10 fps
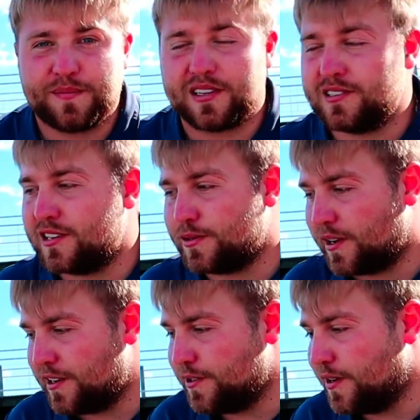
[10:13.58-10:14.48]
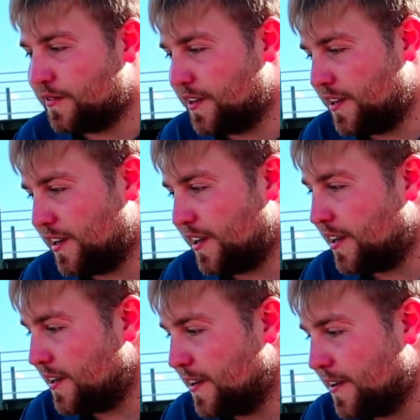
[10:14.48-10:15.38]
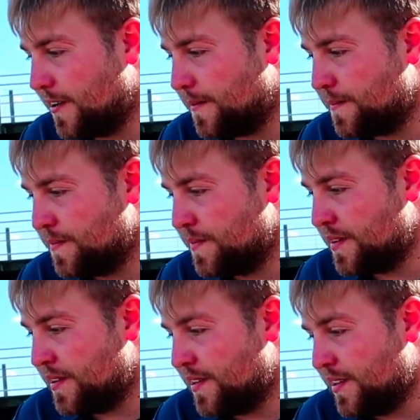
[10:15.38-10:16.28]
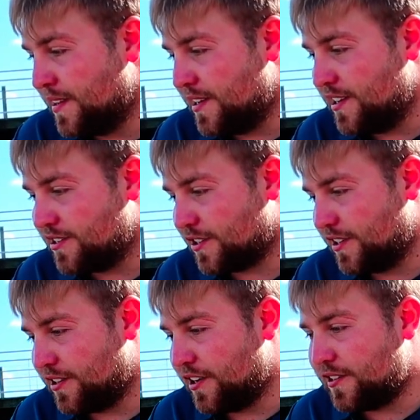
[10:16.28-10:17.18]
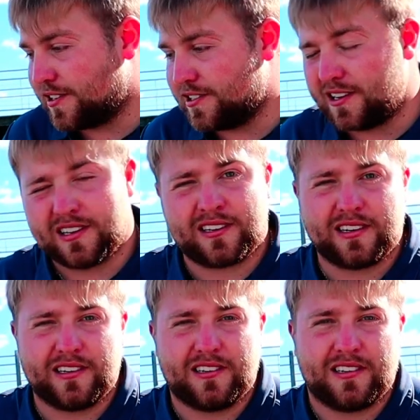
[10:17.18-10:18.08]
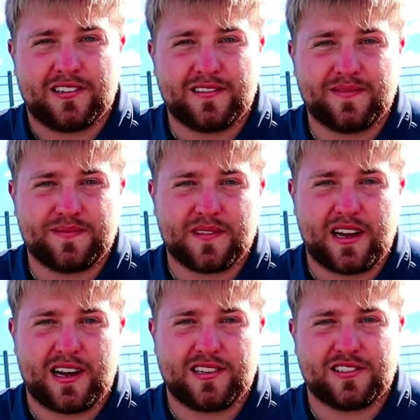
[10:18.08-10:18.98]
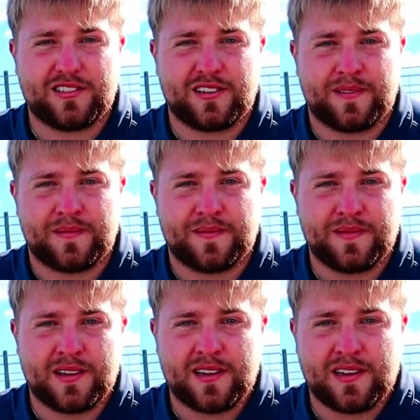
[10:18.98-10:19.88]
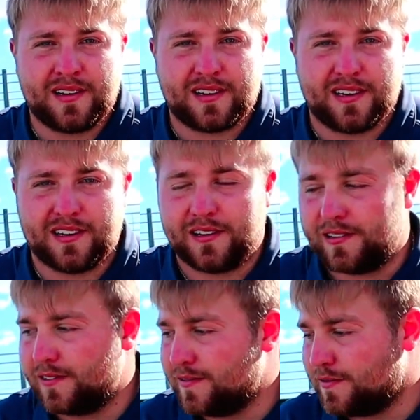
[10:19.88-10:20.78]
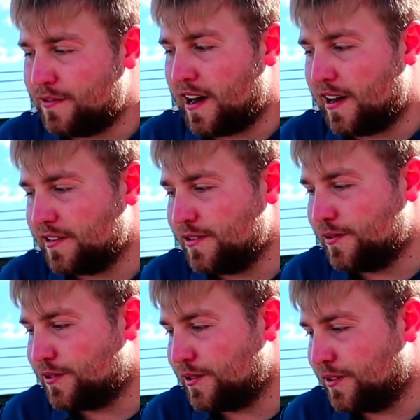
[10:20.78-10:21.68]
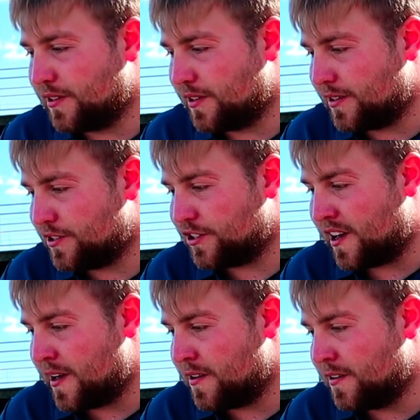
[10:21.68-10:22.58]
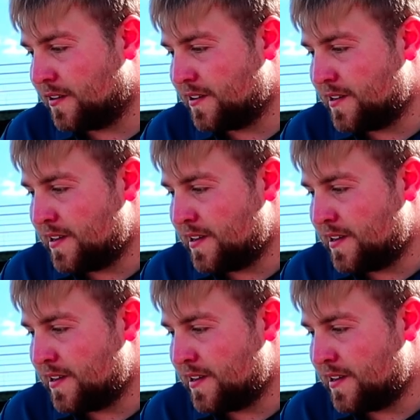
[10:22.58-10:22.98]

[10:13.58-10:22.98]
because that's what I do every day. It is good though, because I think it'll add some, you know, value to the channel